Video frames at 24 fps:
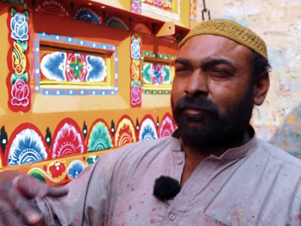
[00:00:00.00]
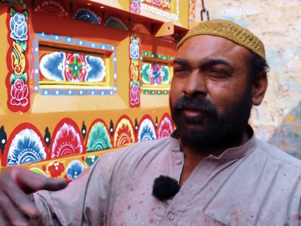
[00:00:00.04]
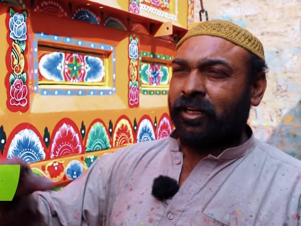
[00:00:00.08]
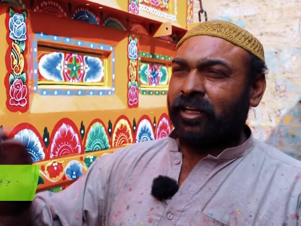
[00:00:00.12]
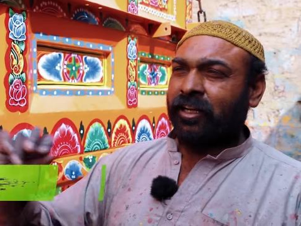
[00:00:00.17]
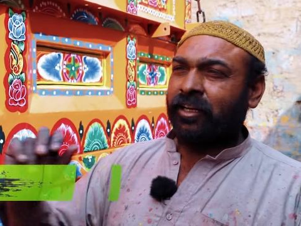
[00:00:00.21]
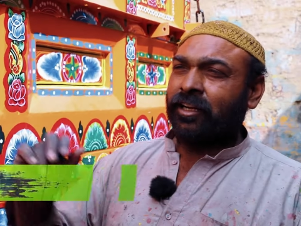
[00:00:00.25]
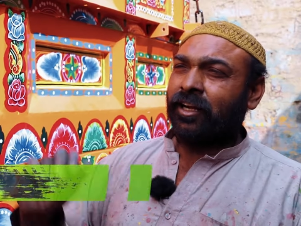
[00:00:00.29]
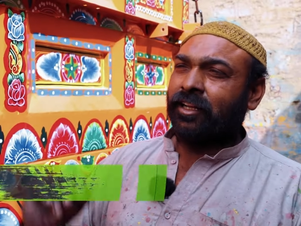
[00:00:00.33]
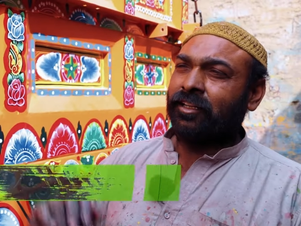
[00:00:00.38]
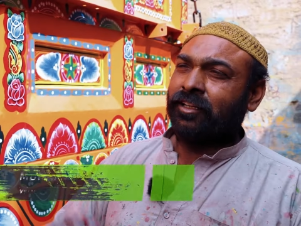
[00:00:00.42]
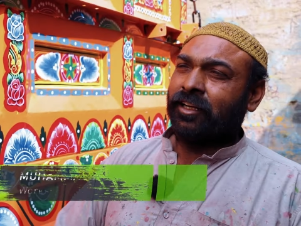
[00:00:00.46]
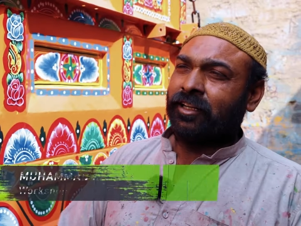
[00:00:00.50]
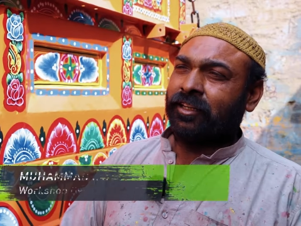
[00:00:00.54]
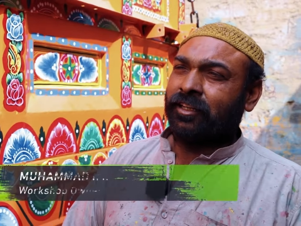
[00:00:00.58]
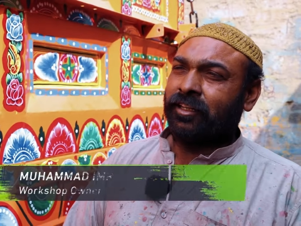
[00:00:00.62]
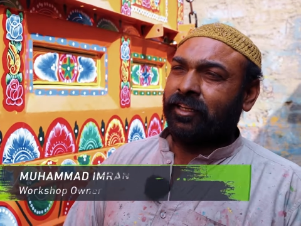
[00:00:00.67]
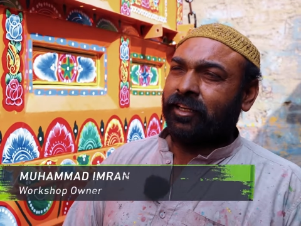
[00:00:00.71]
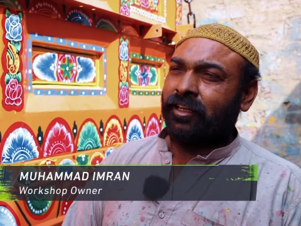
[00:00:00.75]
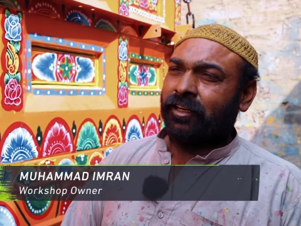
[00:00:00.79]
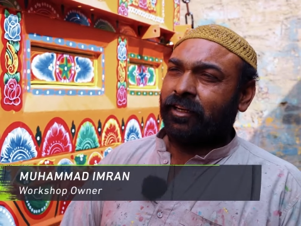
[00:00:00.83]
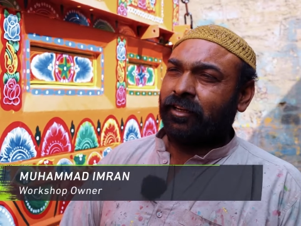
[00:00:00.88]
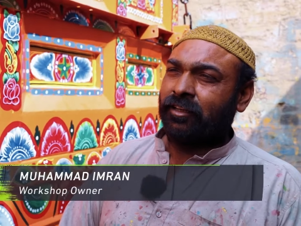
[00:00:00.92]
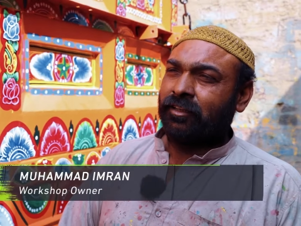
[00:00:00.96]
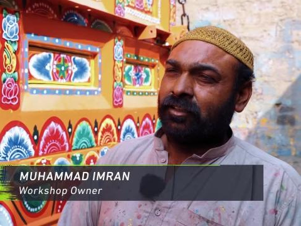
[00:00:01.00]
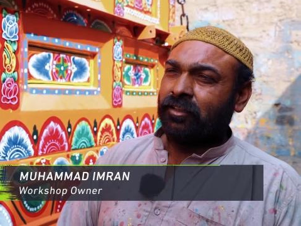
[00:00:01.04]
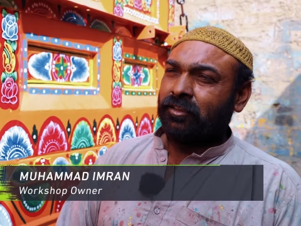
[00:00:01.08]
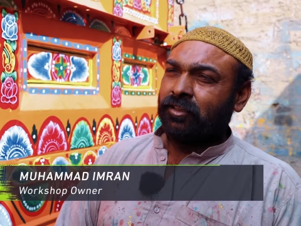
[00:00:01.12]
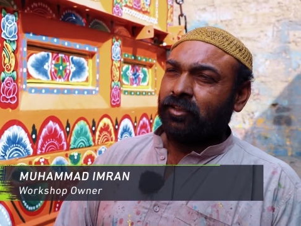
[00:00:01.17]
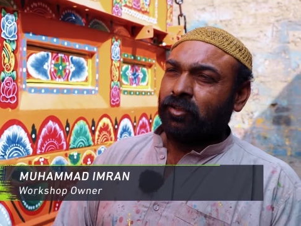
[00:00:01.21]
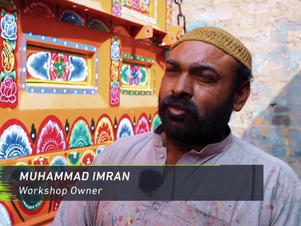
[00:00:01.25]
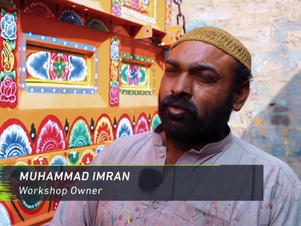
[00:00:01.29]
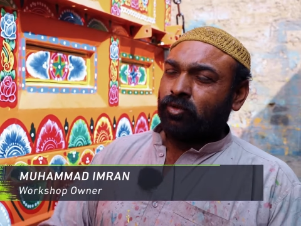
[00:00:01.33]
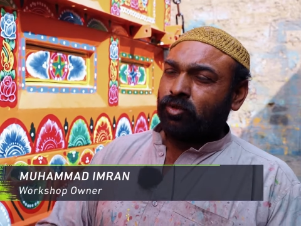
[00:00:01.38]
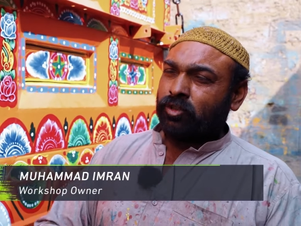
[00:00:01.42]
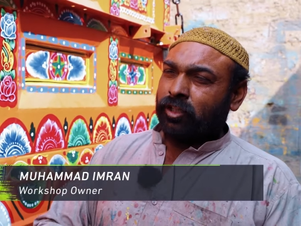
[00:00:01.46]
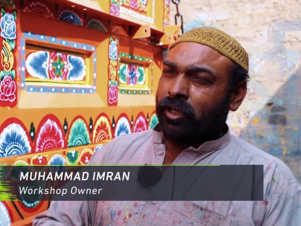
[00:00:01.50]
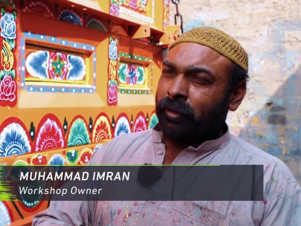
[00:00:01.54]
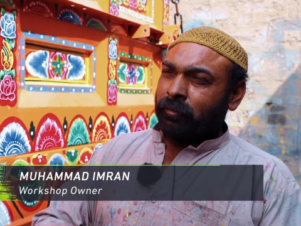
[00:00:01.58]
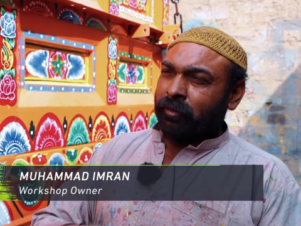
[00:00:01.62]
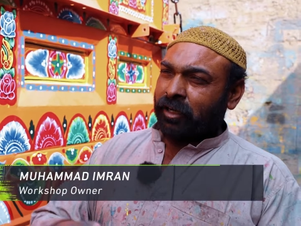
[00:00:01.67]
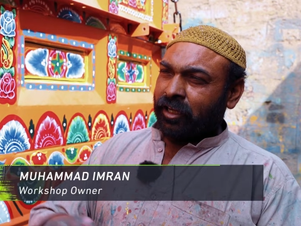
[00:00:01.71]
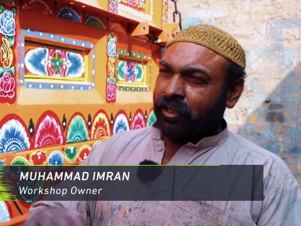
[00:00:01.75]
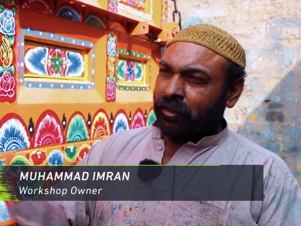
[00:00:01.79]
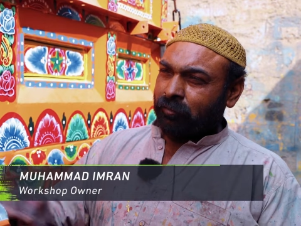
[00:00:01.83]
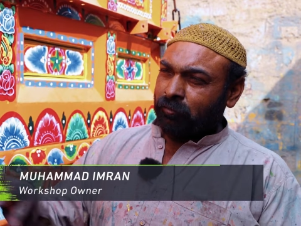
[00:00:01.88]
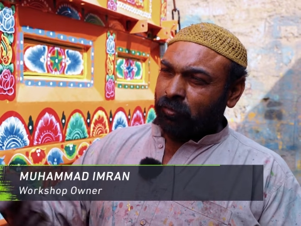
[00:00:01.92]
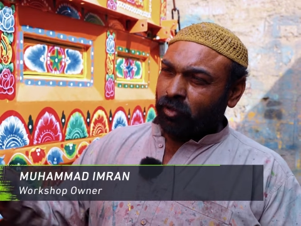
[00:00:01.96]
This one will be done in 10
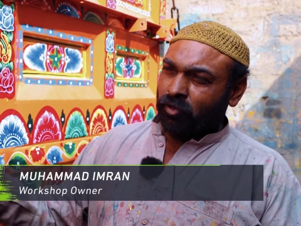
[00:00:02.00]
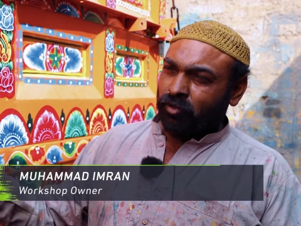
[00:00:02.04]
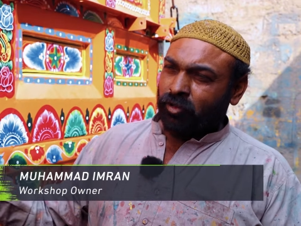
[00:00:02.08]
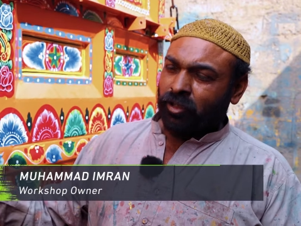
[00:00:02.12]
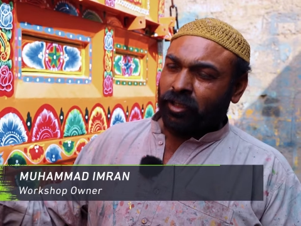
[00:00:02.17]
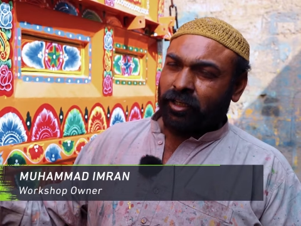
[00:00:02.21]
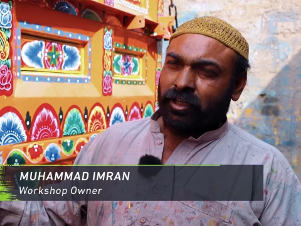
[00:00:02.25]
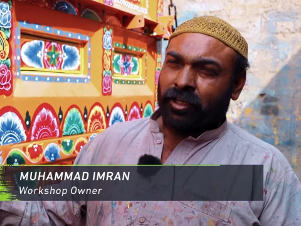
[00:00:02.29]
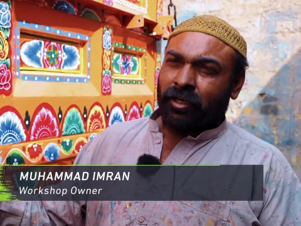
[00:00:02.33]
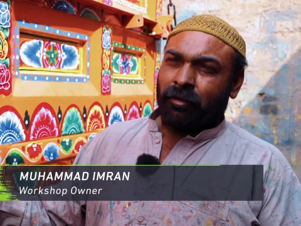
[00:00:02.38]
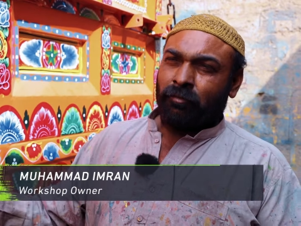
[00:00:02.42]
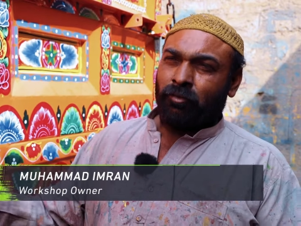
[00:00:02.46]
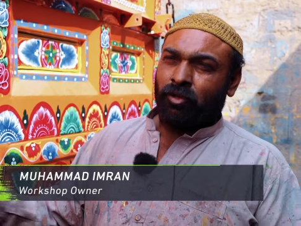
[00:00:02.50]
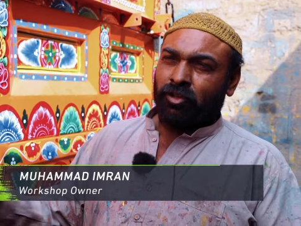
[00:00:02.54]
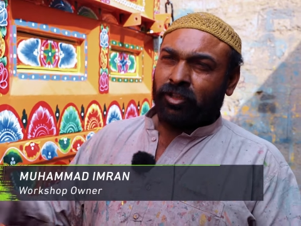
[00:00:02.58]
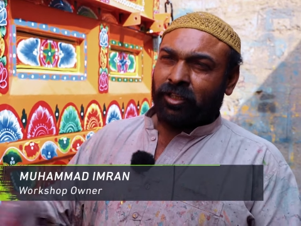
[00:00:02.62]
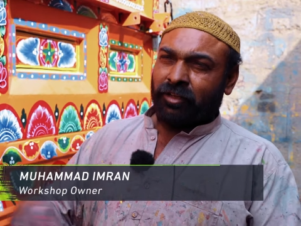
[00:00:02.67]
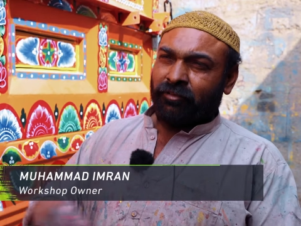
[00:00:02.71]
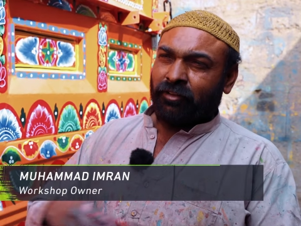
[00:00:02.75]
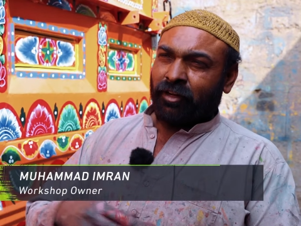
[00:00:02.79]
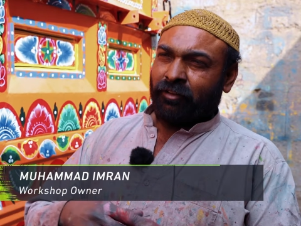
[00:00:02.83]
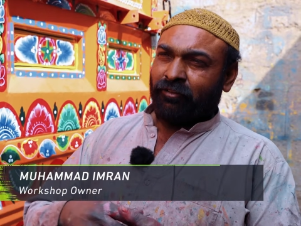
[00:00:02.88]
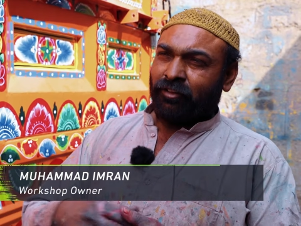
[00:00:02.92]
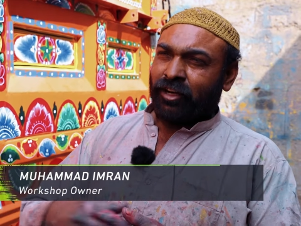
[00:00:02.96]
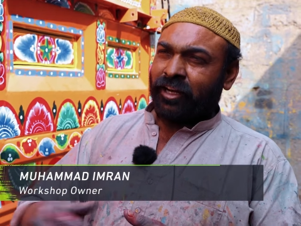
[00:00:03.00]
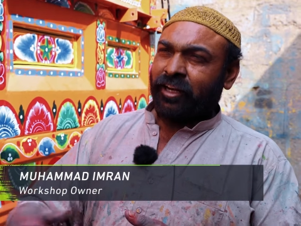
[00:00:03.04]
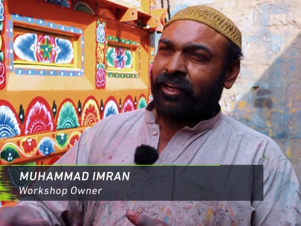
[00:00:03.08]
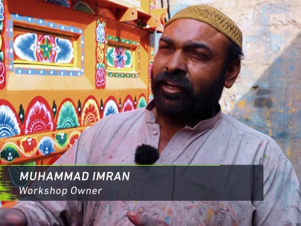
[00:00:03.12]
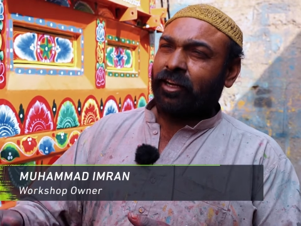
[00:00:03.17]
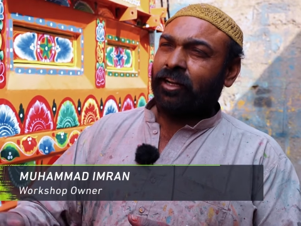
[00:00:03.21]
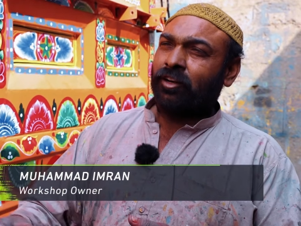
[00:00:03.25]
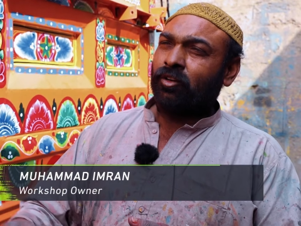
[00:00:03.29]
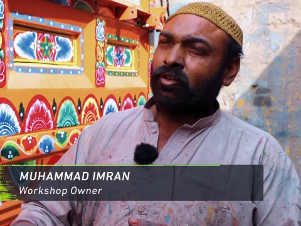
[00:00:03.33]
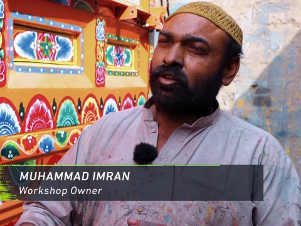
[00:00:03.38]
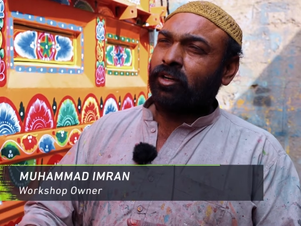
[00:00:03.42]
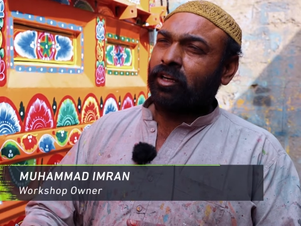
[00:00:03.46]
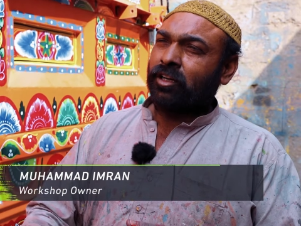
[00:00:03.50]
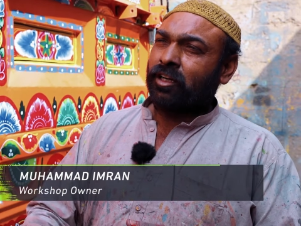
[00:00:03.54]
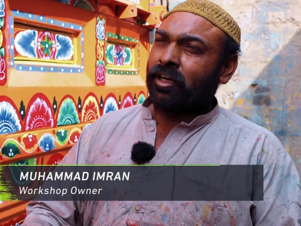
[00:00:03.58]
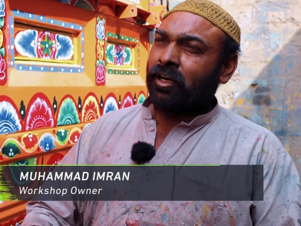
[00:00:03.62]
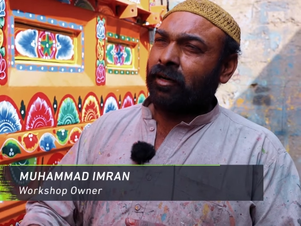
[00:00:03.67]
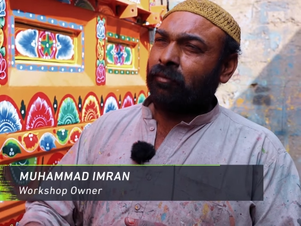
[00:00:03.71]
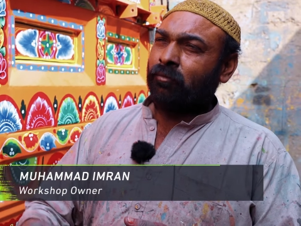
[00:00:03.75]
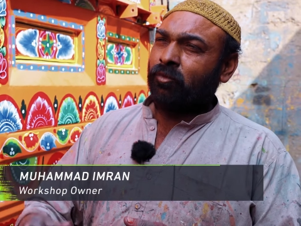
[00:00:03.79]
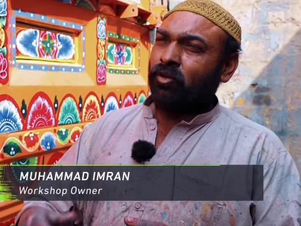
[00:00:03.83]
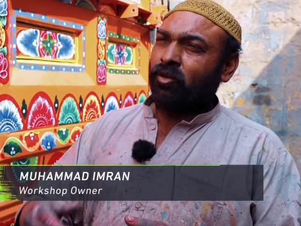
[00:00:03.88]
days, and then we'll send it for wiring.